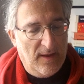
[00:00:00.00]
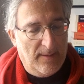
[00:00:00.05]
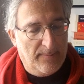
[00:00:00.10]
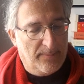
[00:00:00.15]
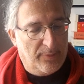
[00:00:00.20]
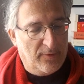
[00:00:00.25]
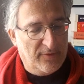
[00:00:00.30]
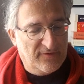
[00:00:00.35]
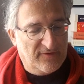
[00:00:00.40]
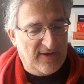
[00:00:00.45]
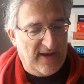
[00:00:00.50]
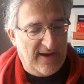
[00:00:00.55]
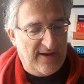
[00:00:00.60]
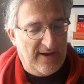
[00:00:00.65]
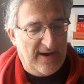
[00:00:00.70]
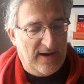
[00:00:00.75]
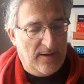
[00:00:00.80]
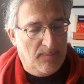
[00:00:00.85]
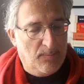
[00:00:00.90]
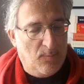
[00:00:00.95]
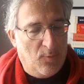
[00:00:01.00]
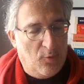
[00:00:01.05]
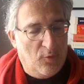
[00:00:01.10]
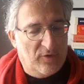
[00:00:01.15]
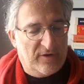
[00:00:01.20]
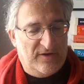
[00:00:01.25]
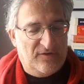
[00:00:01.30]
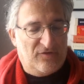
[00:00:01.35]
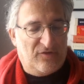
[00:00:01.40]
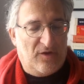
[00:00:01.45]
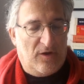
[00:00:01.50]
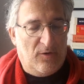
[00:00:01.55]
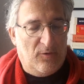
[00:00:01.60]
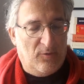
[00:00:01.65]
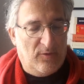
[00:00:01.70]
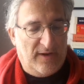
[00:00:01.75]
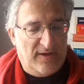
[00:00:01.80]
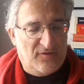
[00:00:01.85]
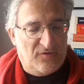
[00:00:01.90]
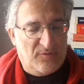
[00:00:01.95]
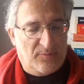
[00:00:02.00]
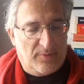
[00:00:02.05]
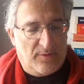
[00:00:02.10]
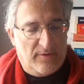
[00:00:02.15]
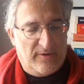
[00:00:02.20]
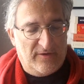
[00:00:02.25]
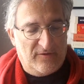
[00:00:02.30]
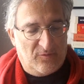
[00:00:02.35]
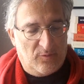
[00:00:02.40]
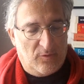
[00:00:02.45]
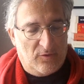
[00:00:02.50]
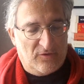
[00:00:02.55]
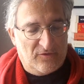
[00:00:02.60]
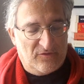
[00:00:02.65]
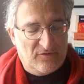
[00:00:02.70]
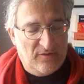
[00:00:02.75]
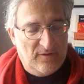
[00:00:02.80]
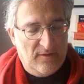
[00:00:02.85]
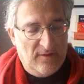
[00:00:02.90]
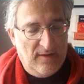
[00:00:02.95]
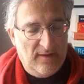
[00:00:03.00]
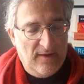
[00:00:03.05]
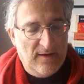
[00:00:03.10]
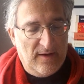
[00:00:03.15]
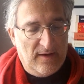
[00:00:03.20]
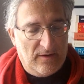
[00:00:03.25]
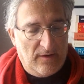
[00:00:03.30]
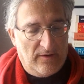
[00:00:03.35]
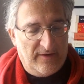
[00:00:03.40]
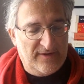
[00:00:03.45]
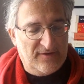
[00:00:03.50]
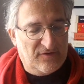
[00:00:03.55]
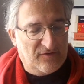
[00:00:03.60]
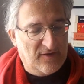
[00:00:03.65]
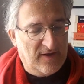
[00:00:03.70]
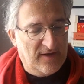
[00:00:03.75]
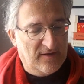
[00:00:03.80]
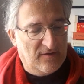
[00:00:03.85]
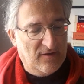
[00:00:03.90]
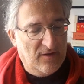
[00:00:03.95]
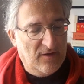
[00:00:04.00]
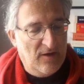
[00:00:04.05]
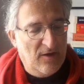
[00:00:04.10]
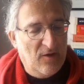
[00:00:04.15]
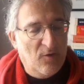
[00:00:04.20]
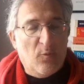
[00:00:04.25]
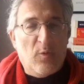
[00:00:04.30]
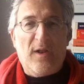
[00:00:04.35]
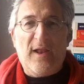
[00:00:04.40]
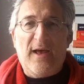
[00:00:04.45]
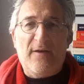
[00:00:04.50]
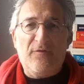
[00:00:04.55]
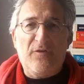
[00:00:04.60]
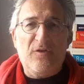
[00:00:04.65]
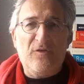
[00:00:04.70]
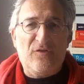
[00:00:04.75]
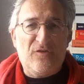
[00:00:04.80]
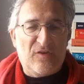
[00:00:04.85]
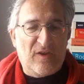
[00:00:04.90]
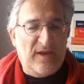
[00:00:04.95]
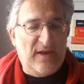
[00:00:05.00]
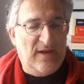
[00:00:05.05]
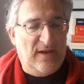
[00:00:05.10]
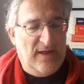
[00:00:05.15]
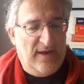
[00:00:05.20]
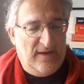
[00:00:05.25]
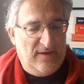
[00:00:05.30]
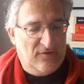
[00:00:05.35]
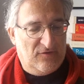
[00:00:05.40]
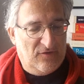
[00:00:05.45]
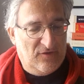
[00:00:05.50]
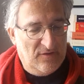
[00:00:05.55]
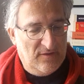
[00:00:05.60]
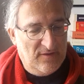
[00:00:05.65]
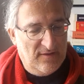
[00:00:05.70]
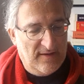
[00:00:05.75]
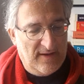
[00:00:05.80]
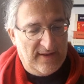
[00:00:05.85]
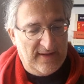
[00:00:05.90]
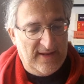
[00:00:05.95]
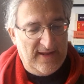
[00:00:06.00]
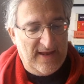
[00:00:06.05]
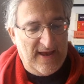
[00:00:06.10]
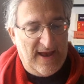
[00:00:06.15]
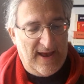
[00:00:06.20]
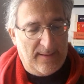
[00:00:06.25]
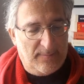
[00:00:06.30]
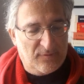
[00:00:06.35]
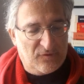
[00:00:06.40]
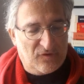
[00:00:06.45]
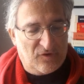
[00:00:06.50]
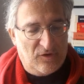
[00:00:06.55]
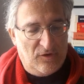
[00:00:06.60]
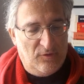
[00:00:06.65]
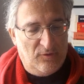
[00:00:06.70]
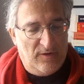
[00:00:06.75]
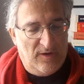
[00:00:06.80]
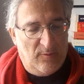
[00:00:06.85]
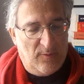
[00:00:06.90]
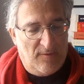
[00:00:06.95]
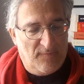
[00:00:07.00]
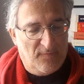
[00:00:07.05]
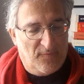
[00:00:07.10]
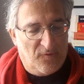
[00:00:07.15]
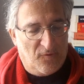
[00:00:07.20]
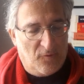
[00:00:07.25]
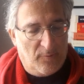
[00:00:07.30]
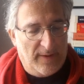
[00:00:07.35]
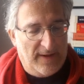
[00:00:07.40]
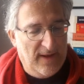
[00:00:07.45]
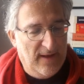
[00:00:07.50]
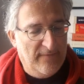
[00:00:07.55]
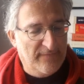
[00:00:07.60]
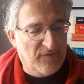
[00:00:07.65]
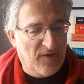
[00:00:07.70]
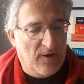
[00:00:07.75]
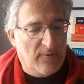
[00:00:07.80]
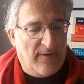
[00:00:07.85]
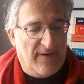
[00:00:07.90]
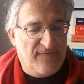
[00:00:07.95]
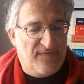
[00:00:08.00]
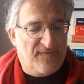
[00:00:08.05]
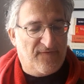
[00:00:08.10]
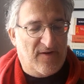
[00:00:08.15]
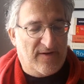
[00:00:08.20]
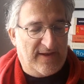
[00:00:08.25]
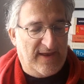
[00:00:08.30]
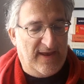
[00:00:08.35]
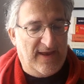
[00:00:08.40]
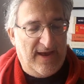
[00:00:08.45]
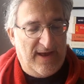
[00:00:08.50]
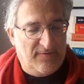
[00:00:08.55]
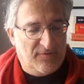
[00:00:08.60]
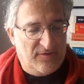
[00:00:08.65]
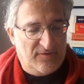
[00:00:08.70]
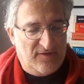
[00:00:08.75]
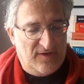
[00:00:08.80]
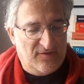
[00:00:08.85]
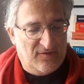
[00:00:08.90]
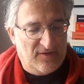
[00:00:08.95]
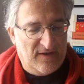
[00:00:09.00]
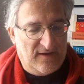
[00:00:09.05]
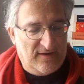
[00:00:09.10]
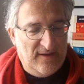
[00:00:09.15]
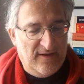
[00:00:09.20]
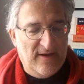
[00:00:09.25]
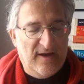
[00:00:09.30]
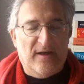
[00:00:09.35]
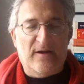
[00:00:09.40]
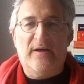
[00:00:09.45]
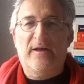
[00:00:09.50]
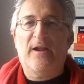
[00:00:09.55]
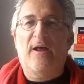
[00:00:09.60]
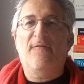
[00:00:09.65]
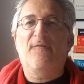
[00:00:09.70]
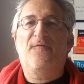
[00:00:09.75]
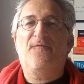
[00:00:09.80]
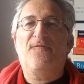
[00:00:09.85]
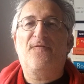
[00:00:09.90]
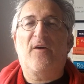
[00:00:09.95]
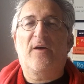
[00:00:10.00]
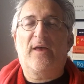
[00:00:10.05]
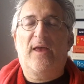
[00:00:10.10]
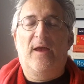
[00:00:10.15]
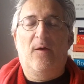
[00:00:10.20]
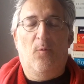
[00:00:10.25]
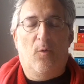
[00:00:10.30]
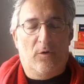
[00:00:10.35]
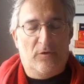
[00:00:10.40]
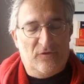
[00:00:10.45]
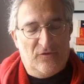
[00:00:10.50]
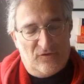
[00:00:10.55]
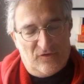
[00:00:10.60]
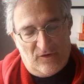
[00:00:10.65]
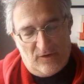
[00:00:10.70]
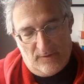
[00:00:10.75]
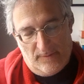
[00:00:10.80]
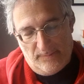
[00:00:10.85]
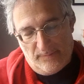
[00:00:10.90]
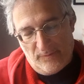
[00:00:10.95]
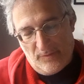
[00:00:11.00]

and pointing out how mawkish the whole enterprise was. And I said, Well, have you seen it? And he absolutely went for me. No, I fucking haven't, he said, and I don't fucking want to.